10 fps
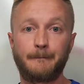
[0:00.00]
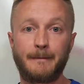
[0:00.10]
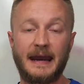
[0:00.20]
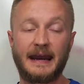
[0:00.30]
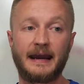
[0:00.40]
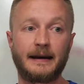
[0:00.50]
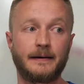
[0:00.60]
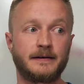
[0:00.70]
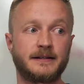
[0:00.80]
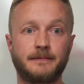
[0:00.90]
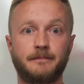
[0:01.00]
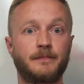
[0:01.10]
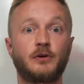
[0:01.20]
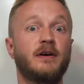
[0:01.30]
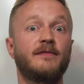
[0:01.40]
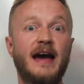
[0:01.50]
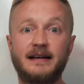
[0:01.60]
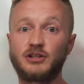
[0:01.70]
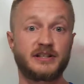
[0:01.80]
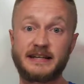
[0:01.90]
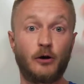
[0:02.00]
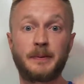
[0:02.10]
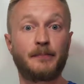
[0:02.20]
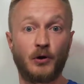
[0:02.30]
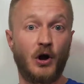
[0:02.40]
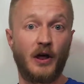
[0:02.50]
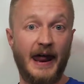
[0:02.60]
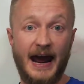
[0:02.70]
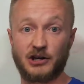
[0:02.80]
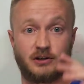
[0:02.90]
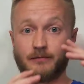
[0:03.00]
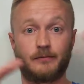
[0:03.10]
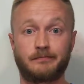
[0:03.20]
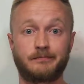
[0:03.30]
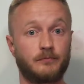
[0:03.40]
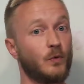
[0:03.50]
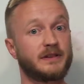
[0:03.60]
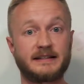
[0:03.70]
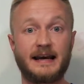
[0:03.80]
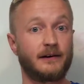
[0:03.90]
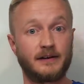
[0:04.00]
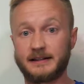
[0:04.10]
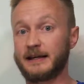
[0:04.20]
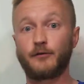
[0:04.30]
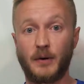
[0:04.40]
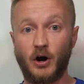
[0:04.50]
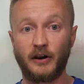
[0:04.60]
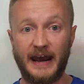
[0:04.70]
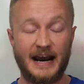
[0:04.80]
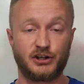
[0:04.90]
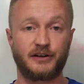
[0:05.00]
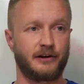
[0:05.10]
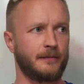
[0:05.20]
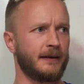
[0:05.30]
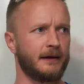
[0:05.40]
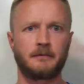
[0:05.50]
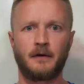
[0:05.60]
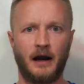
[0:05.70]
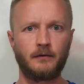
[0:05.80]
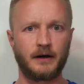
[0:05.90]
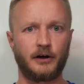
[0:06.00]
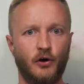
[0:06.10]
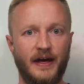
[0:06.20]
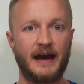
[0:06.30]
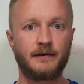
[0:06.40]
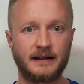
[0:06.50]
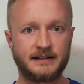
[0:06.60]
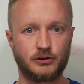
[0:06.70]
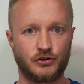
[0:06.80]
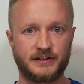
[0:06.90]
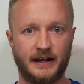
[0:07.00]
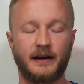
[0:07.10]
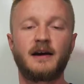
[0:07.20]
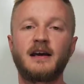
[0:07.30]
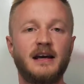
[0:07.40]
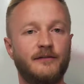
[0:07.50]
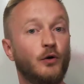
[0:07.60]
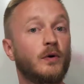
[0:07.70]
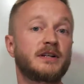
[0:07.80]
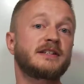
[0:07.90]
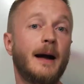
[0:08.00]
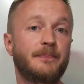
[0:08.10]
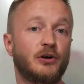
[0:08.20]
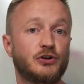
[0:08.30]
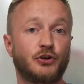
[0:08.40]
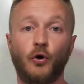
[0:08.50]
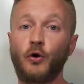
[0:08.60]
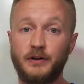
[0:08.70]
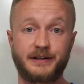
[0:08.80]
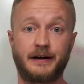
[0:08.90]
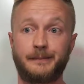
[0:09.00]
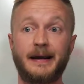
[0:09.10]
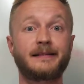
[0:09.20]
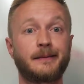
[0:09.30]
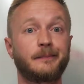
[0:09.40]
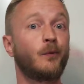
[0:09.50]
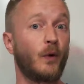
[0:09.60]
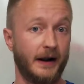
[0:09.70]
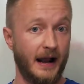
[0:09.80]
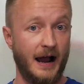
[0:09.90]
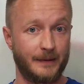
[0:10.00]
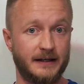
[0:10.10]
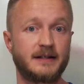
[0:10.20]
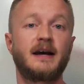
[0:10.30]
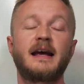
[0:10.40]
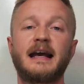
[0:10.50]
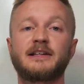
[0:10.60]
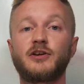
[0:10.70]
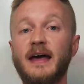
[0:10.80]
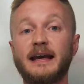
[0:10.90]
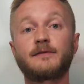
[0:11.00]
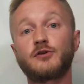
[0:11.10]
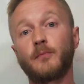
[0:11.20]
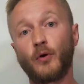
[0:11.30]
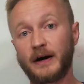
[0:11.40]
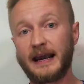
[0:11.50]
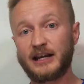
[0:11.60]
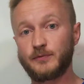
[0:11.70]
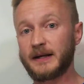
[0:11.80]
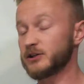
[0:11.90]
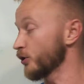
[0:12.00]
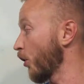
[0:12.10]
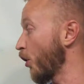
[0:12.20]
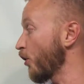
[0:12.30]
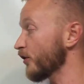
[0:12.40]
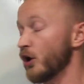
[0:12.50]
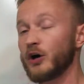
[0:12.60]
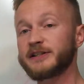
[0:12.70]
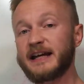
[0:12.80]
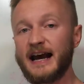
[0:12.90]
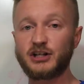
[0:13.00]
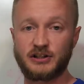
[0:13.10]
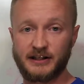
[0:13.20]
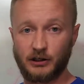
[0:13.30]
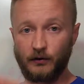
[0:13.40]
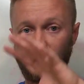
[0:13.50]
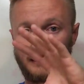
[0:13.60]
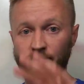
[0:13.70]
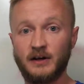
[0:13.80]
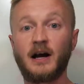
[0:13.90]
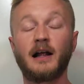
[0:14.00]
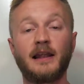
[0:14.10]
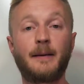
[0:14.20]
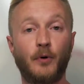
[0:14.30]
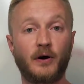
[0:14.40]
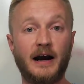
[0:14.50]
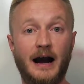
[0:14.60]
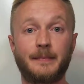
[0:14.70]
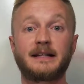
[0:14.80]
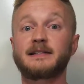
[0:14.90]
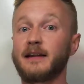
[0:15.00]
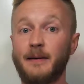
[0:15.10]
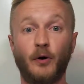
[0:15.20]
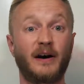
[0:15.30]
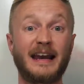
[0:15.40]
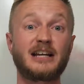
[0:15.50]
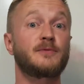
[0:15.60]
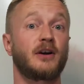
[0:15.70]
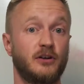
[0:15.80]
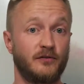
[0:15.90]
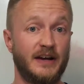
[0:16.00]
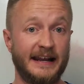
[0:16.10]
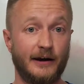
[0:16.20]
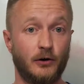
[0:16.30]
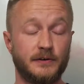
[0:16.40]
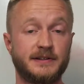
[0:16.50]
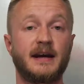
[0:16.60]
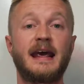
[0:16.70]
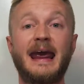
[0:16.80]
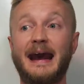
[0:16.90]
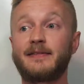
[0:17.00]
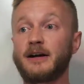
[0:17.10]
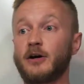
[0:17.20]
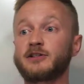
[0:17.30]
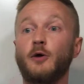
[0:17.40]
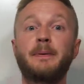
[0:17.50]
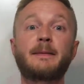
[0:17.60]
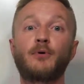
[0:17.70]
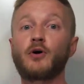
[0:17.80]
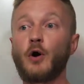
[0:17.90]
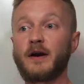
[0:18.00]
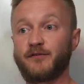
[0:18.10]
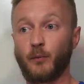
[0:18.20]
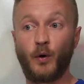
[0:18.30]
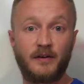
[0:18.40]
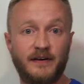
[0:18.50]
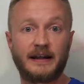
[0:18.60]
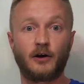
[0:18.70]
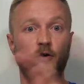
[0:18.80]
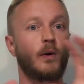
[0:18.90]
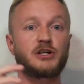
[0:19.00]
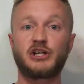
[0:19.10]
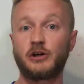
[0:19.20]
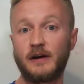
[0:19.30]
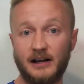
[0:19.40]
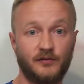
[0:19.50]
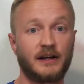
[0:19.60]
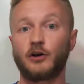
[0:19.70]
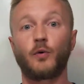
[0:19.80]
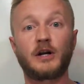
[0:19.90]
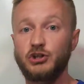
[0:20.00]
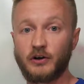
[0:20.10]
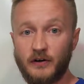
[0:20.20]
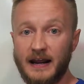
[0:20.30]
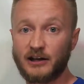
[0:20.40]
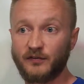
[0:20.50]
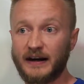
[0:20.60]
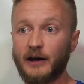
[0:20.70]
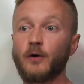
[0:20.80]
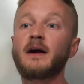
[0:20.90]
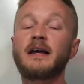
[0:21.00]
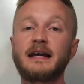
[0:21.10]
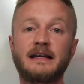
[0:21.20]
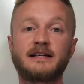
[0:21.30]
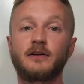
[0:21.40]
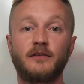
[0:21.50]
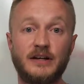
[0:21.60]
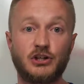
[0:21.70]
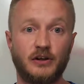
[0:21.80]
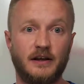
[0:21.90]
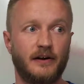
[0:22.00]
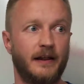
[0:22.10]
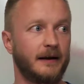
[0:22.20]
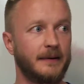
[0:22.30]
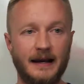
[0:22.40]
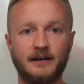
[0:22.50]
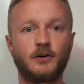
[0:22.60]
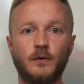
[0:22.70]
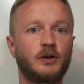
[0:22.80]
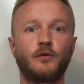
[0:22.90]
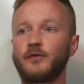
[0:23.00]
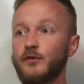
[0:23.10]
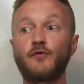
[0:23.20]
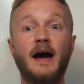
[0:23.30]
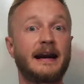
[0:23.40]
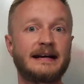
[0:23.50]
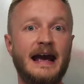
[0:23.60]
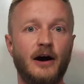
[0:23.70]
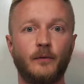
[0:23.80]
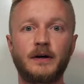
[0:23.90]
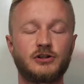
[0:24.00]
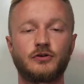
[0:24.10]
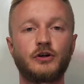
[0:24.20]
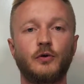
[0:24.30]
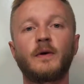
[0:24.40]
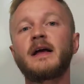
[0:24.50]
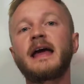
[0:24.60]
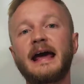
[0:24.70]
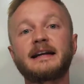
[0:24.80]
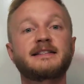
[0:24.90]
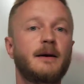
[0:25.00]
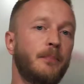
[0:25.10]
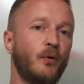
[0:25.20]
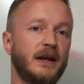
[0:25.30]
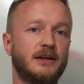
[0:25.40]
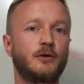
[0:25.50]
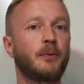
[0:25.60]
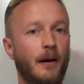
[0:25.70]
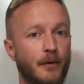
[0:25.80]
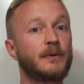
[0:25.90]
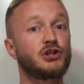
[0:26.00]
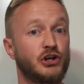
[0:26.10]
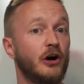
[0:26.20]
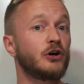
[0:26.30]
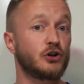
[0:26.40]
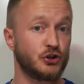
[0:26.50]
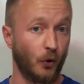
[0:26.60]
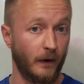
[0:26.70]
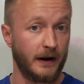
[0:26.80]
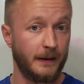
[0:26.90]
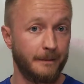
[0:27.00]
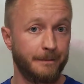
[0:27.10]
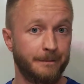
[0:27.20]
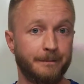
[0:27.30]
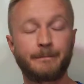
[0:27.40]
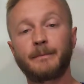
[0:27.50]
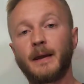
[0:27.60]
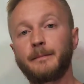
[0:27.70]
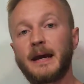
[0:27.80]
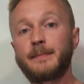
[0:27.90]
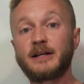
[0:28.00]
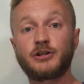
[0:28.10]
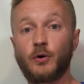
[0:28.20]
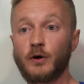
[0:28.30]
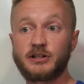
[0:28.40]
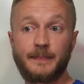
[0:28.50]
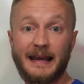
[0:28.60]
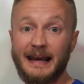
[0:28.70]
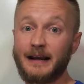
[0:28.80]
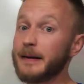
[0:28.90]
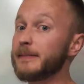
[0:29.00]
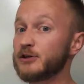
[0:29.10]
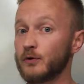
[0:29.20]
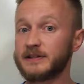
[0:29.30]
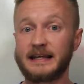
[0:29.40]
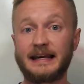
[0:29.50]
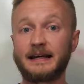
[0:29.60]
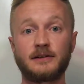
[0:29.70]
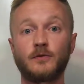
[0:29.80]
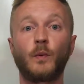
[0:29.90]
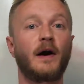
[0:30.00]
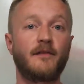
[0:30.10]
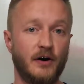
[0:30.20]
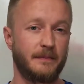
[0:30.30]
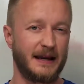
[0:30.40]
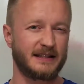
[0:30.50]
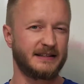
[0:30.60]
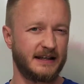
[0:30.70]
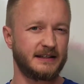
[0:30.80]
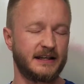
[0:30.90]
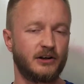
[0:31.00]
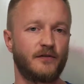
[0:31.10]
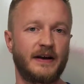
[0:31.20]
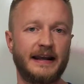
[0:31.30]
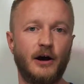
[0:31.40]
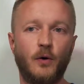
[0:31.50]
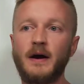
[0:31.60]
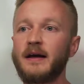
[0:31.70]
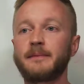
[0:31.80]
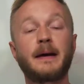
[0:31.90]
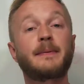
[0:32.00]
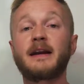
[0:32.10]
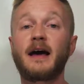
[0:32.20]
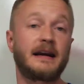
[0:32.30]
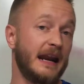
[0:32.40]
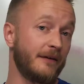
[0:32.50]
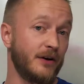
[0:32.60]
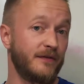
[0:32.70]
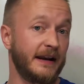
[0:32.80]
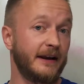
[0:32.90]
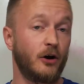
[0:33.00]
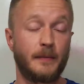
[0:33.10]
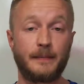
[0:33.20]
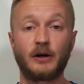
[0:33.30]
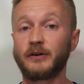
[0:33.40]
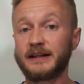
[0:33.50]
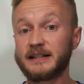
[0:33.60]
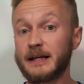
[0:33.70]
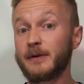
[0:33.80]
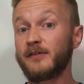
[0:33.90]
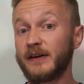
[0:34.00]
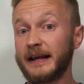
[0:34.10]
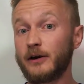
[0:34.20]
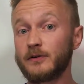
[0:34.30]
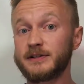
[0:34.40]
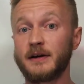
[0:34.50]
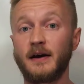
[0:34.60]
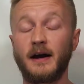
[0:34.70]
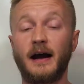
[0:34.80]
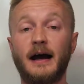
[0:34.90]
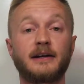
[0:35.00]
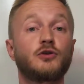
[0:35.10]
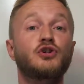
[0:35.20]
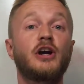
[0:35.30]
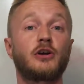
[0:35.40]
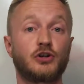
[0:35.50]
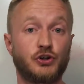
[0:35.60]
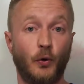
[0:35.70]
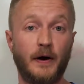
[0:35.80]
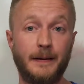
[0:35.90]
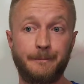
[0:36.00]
And you give that and just tell people a call to action. What the title is, give them a call to action. They're going to be like, I want to know that. That's interesting. If it would have stopped their scroll, it's going to make them want to comment. And so that gives you more engagement to all the calls to actions that you give, a lot more comments, a lot more engagement on your videos, and then also people going from one video to watching your next video to watching your next video until eventually they're like, man, you've got it down. What did you do? And at some point, you probably share your story, maybe towards the beginning, maybe towards the end, wherever it makes sense in your video. Maybe not in every video, maybe only in some of the videos. You share your story,